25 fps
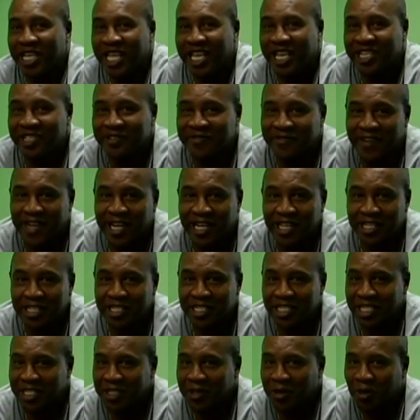Against
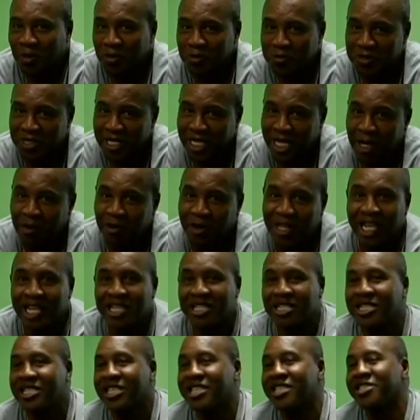Violence and the Hope Center, I would
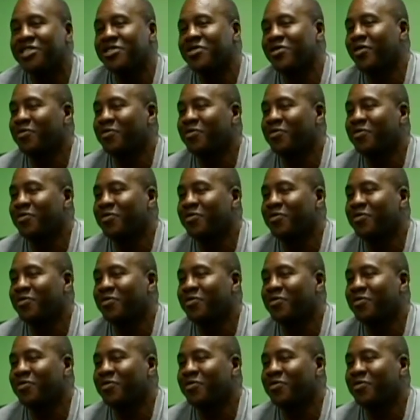like to take this